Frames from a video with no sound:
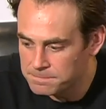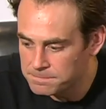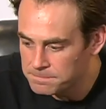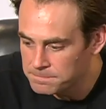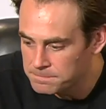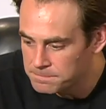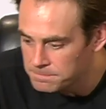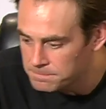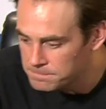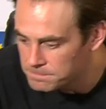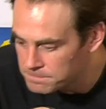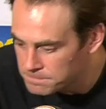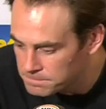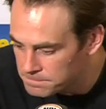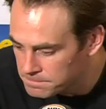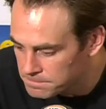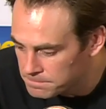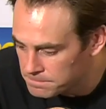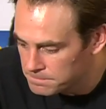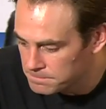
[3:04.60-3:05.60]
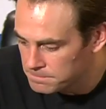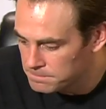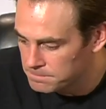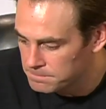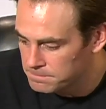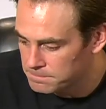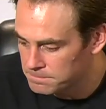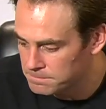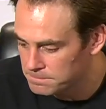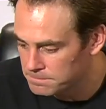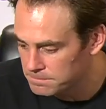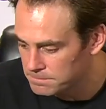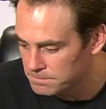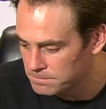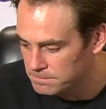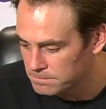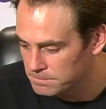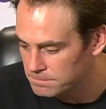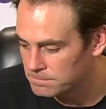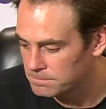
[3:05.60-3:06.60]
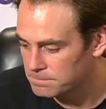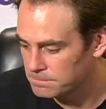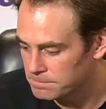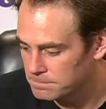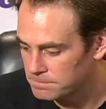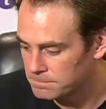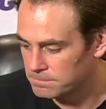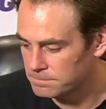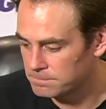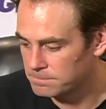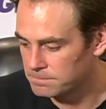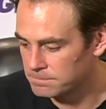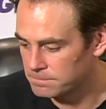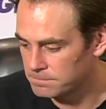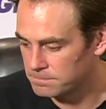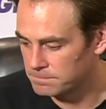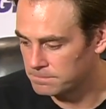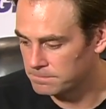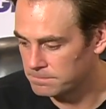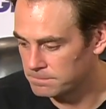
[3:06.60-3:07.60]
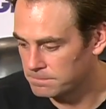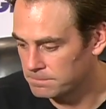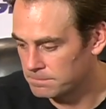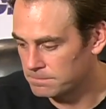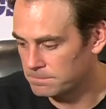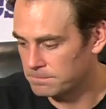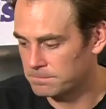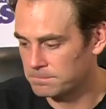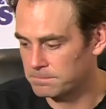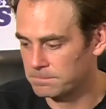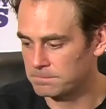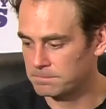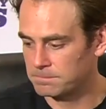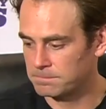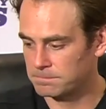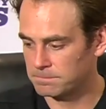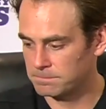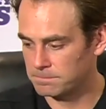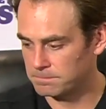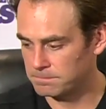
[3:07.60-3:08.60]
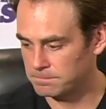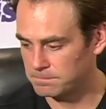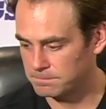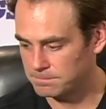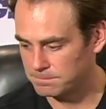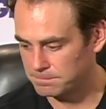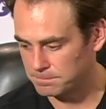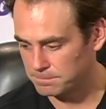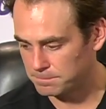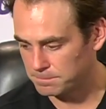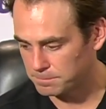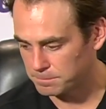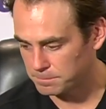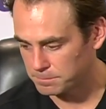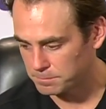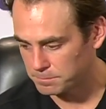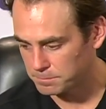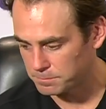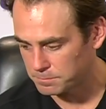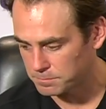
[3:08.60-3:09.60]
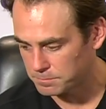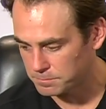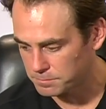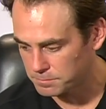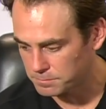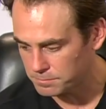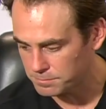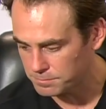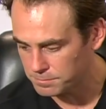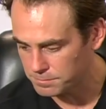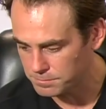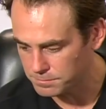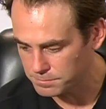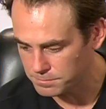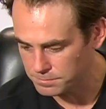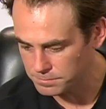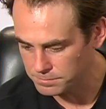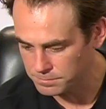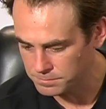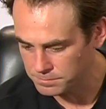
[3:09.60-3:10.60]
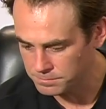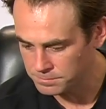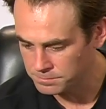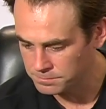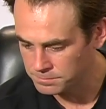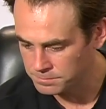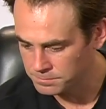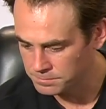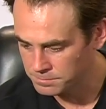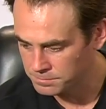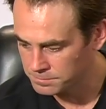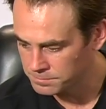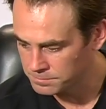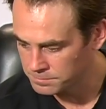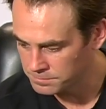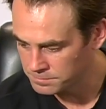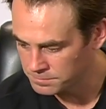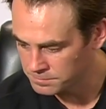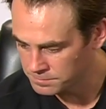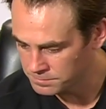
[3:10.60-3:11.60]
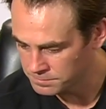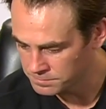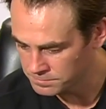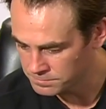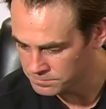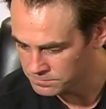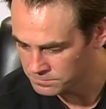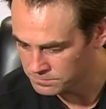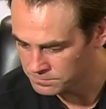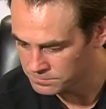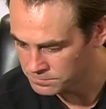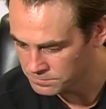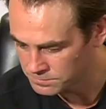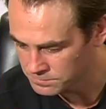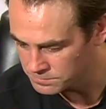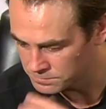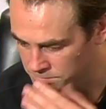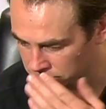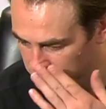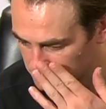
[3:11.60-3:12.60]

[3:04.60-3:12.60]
No words are spoken by the person on screen.